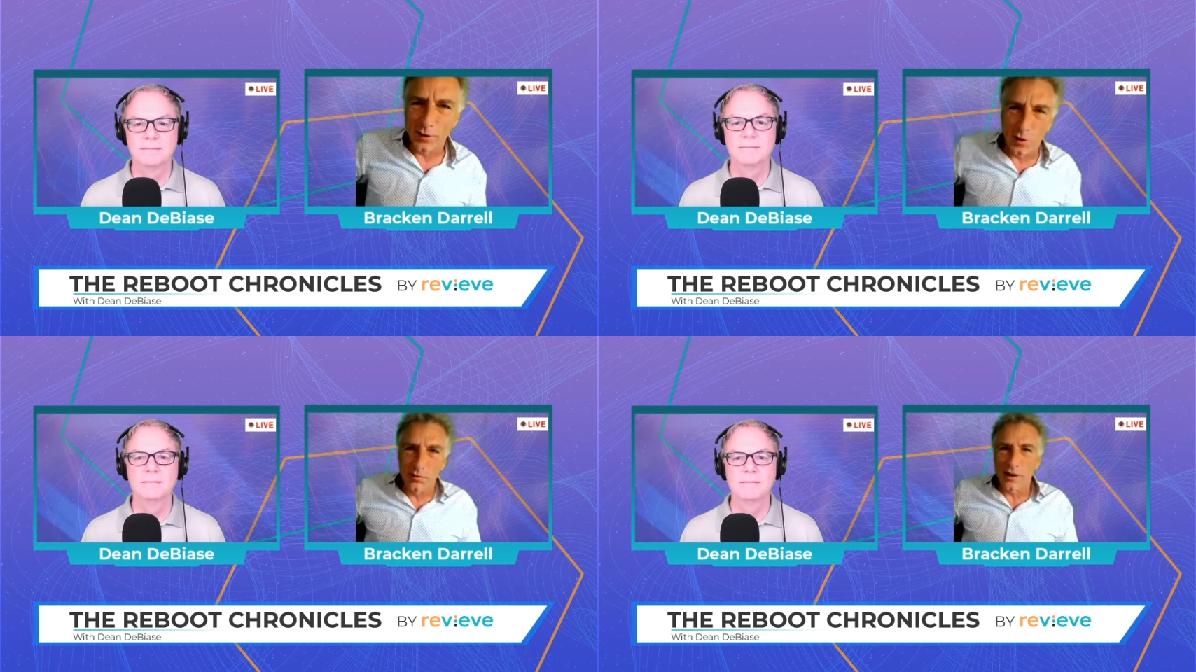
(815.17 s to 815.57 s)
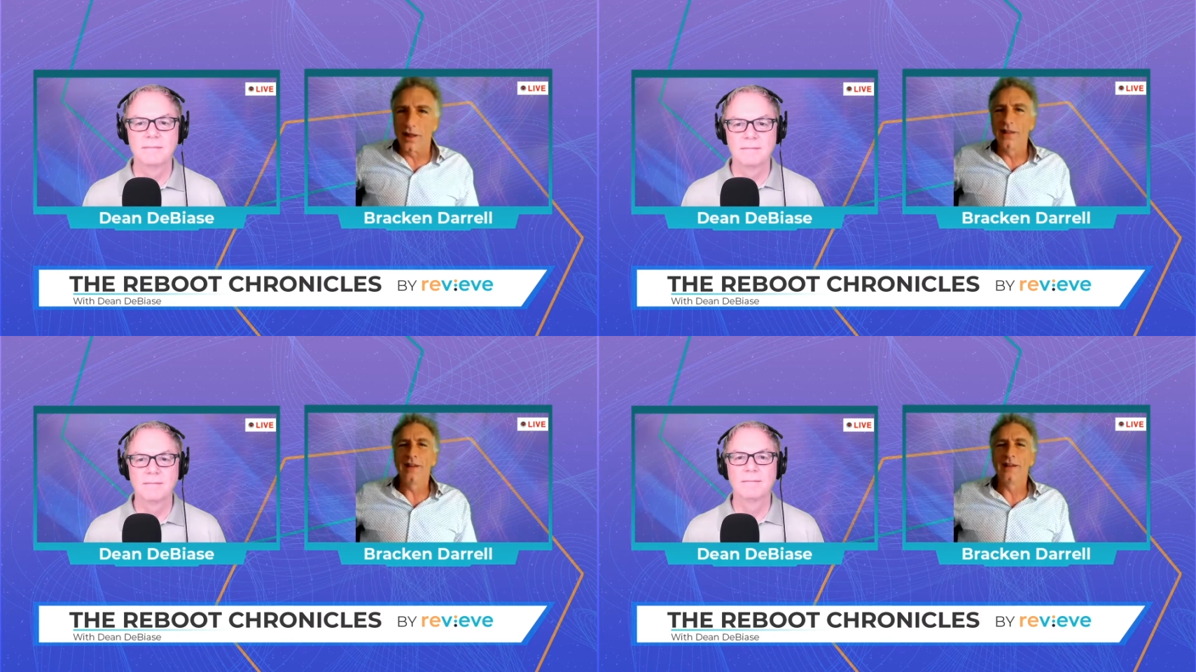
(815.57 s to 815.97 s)
Speaker 1: We call it
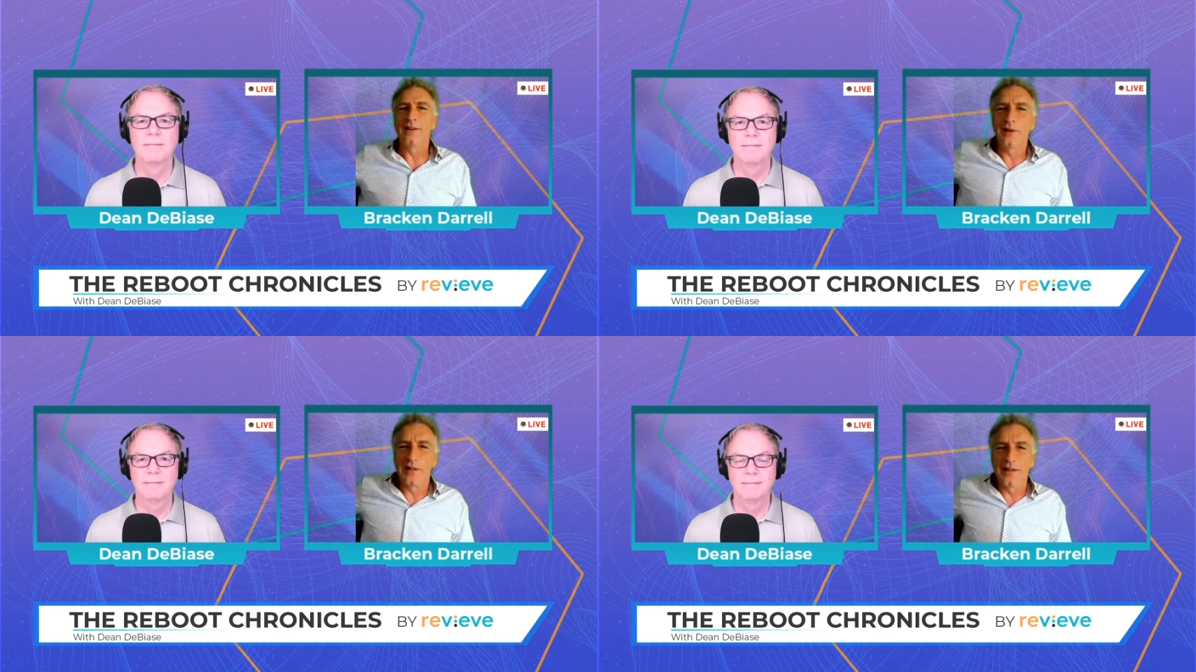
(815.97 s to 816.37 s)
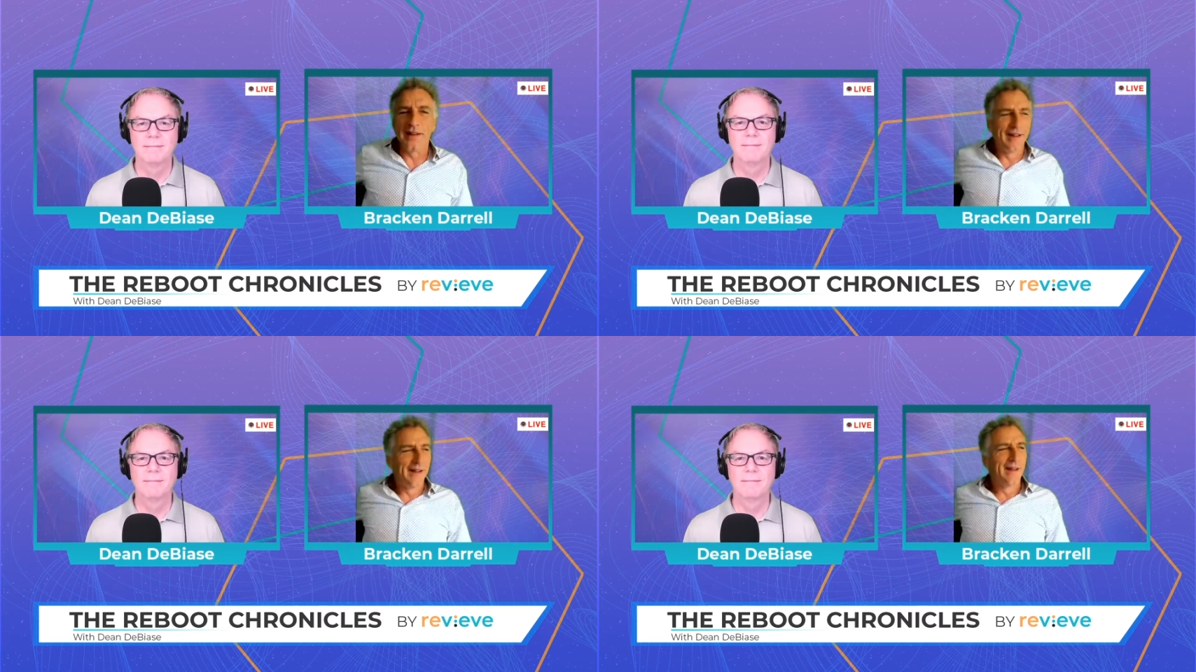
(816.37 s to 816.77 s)
Orbit Ali
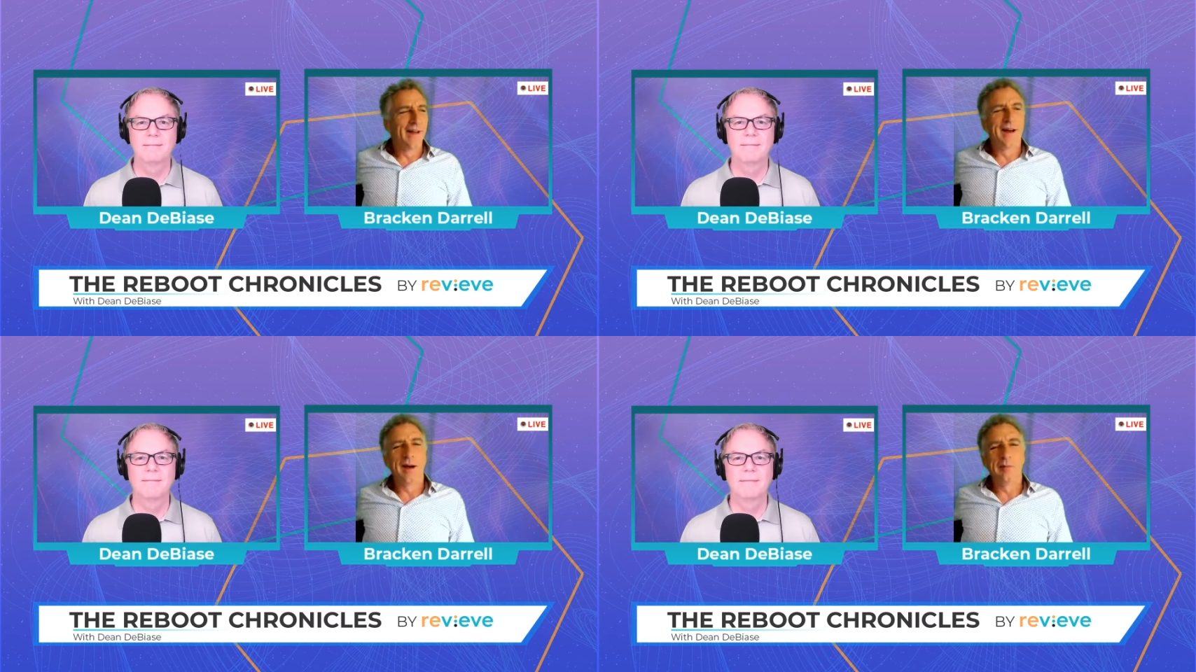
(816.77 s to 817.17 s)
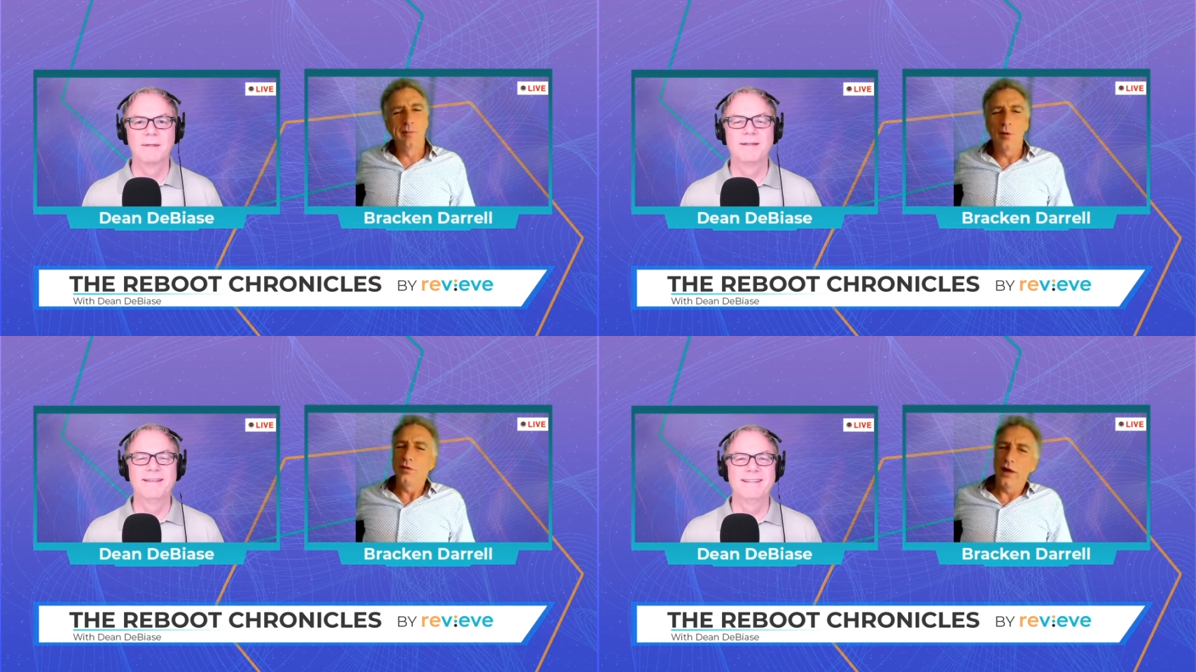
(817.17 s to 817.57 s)
internally. Uh,